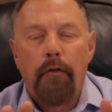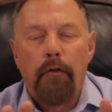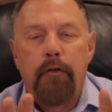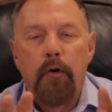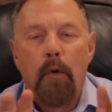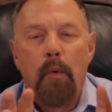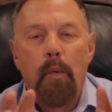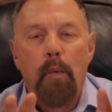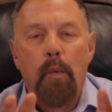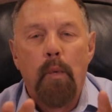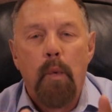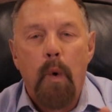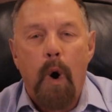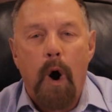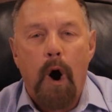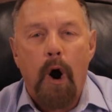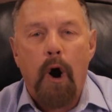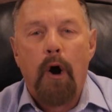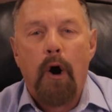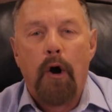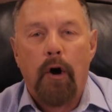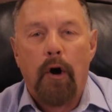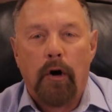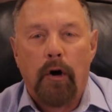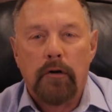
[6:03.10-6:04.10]
the
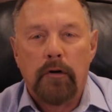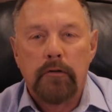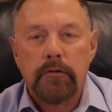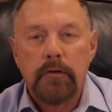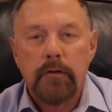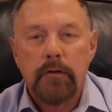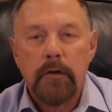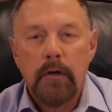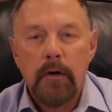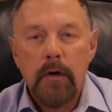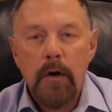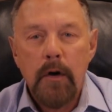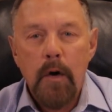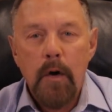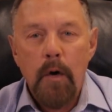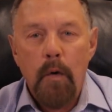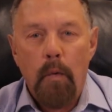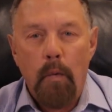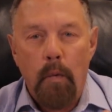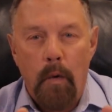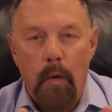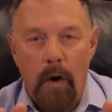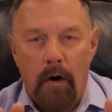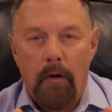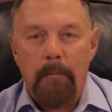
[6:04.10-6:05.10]
world
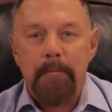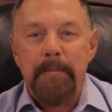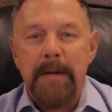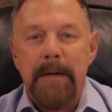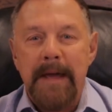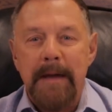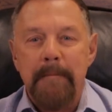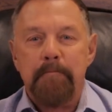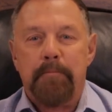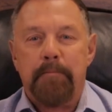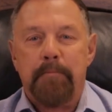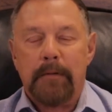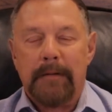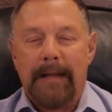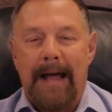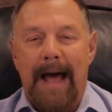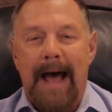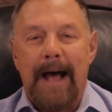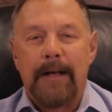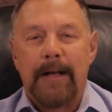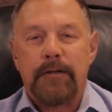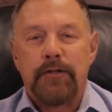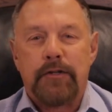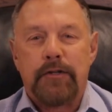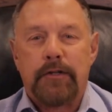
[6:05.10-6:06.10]
will be
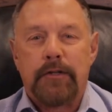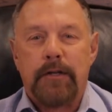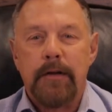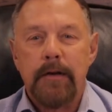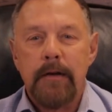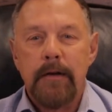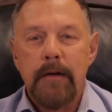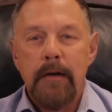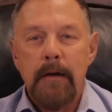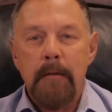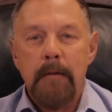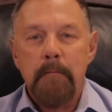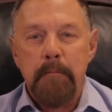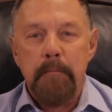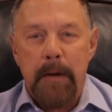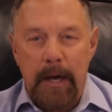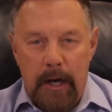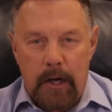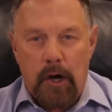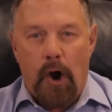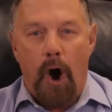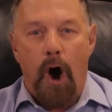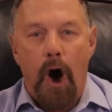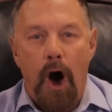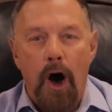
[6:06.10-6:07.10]
blessed
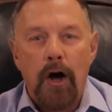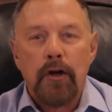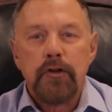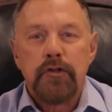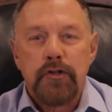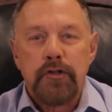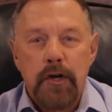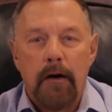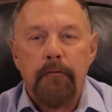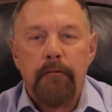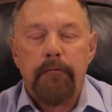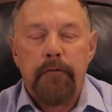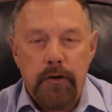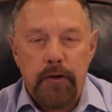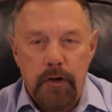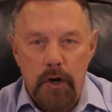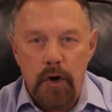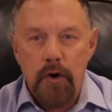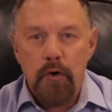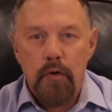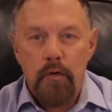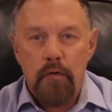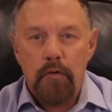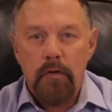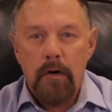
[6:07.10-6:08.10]
because of
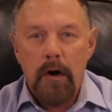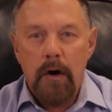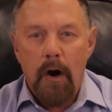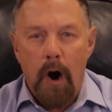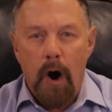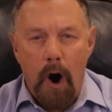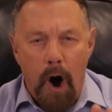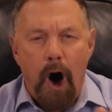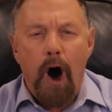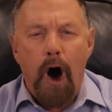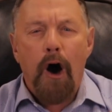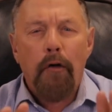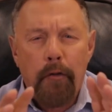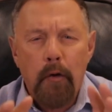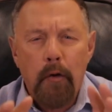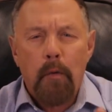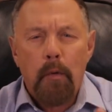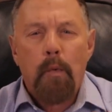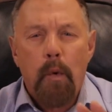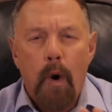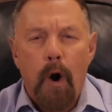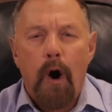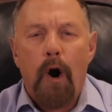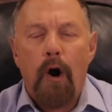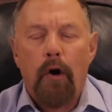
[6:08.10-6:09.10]
you. All the
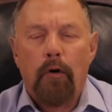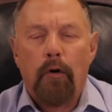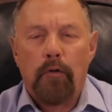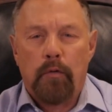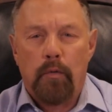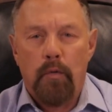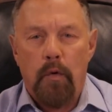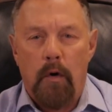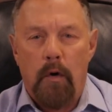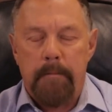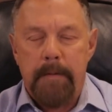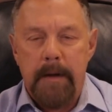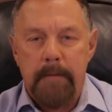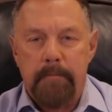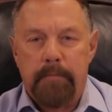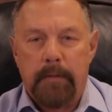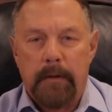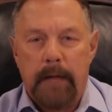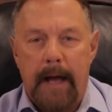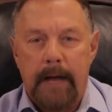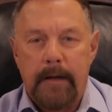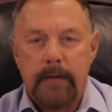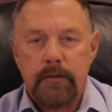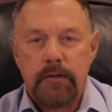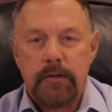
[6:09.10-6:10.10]
world will be
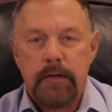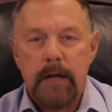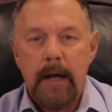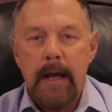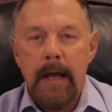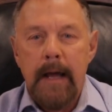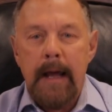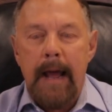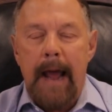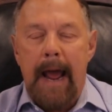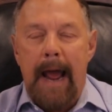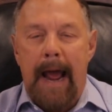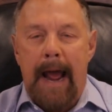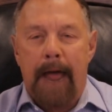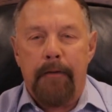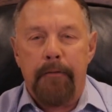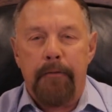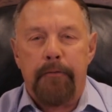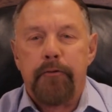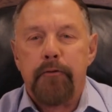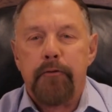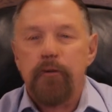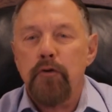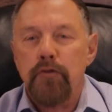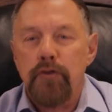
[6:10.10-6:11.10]
blessed.
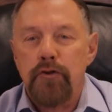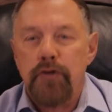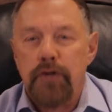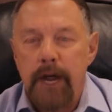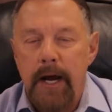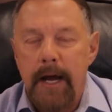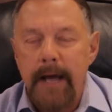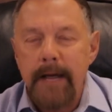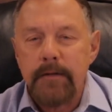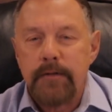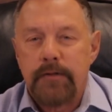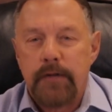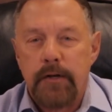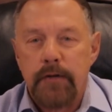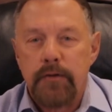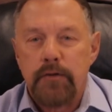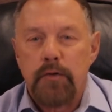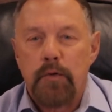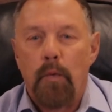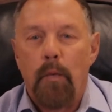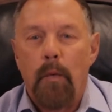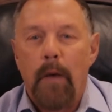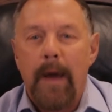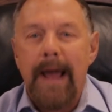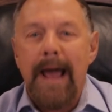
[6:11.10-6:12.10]
And through
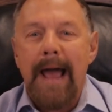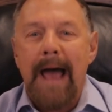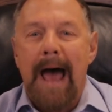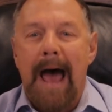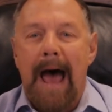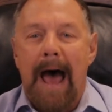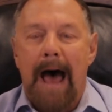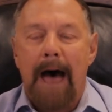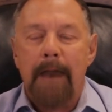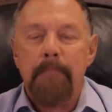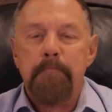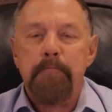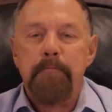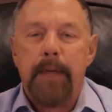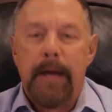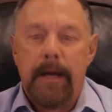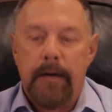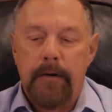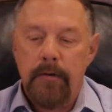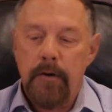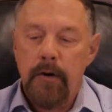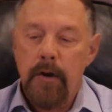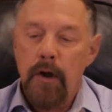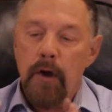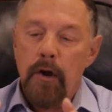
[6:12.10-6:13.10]
Jesus, we have
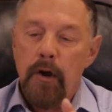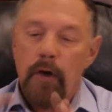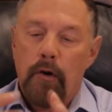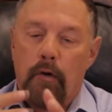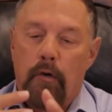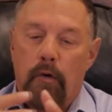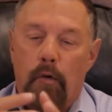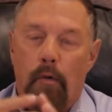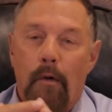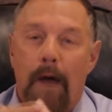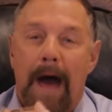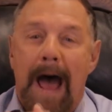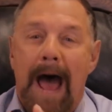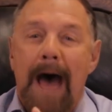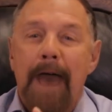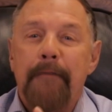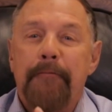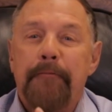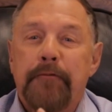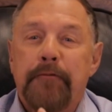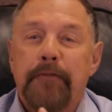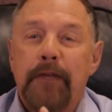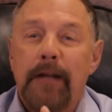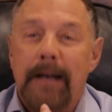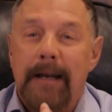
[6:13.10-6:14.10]
been
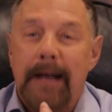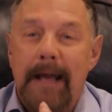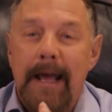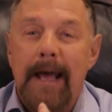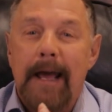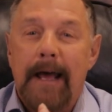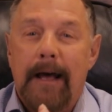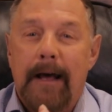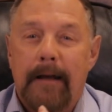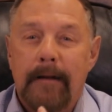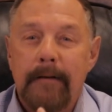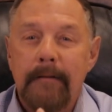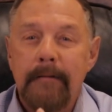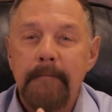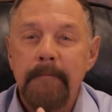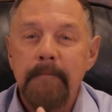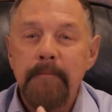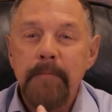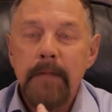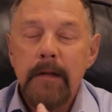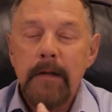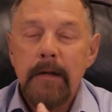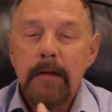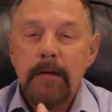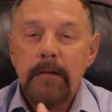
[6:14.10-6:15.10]
grafted in.
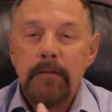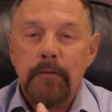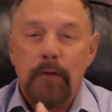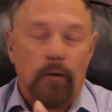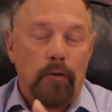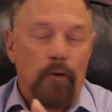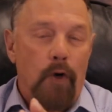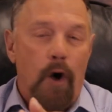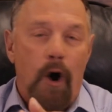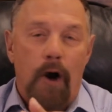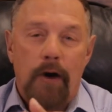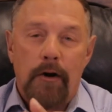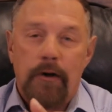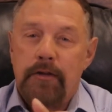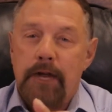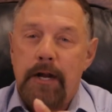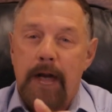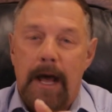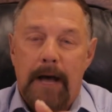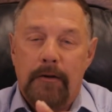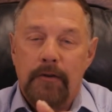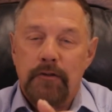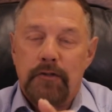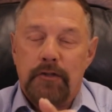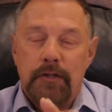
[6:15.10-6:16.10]
The Lord
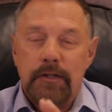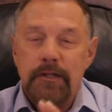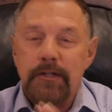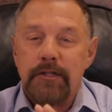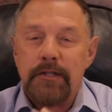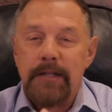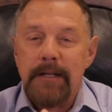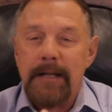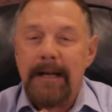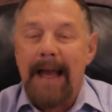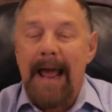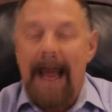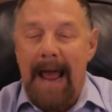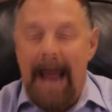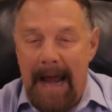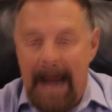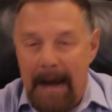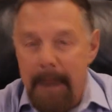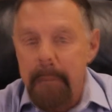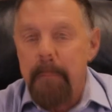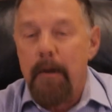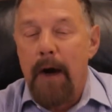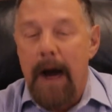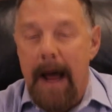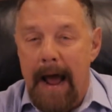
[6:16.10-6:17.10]
tells us that
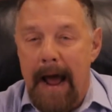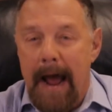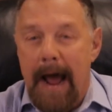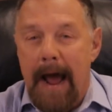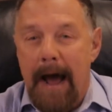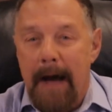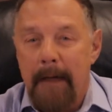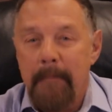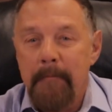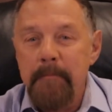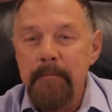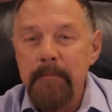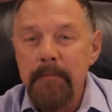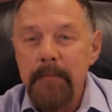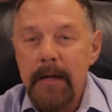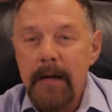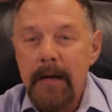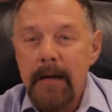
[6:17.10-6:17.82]
Abraham